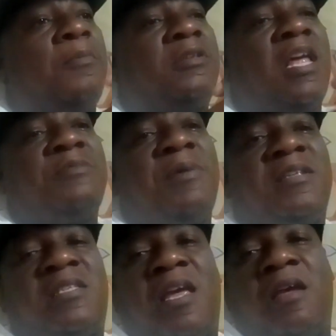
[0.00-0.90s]
But as
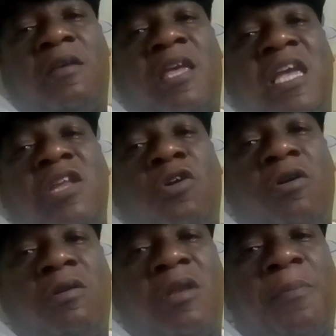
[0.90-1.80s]
I say,
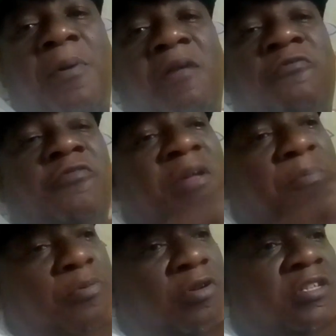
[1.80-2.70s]
Kino, the pan
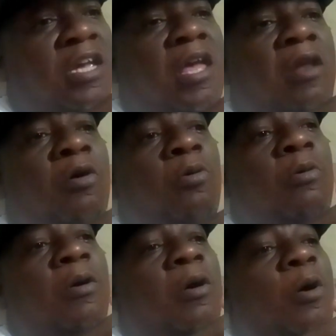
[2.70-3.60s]
film project, you know,
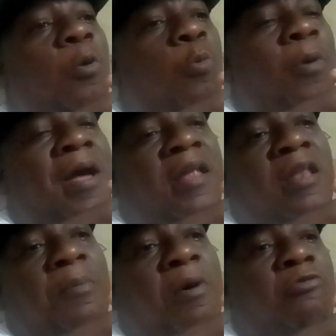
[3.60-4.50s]
where
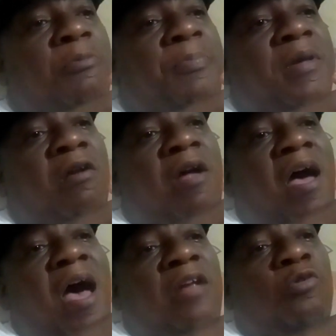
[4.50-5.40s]
them are repair
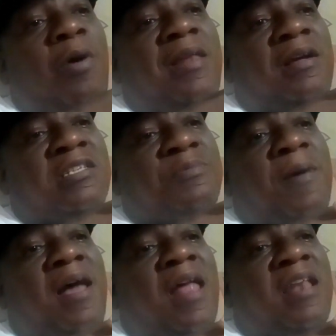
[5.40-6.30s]
and do a little
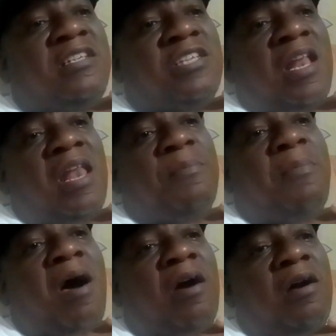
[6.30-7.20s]
small addition at the
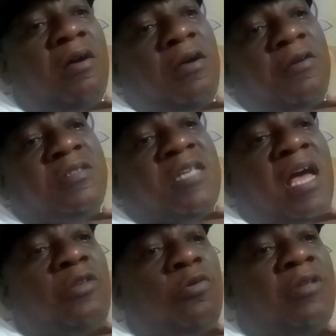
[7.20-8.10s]
back,
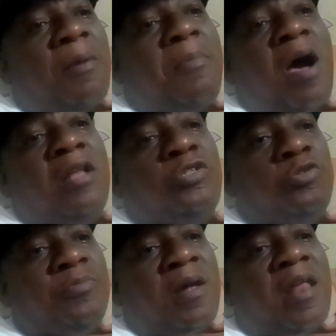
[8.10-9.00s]
sort out a
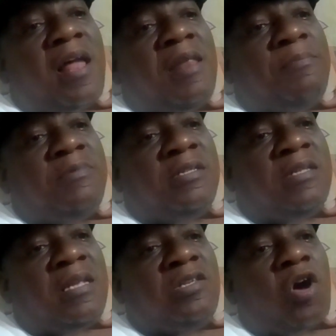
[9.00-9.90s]
bathroom and all them
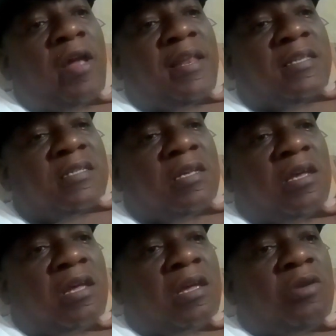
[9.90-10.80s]
things, the toilet.
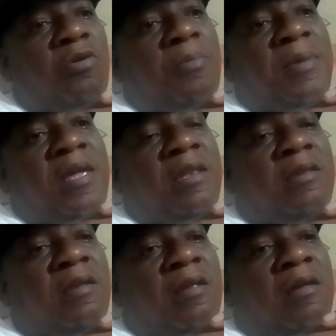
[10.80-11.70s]
You know what I mean?
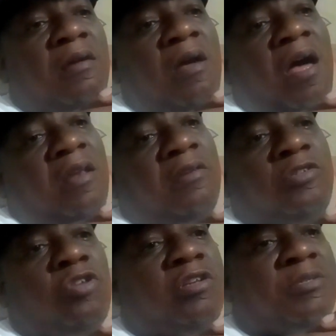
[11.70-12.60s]

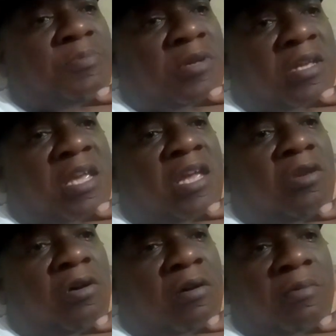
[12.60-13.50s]
And trust me,
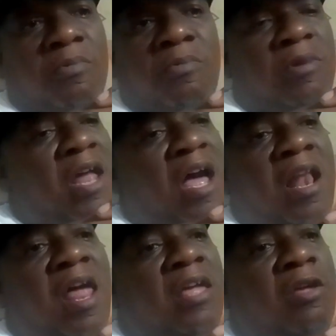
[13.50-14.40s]
Kino,
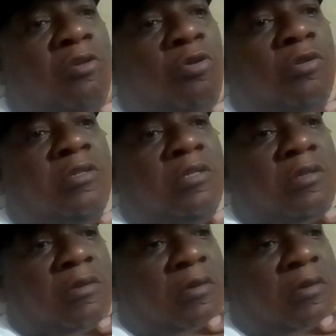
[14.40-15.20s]
nah lie your youth.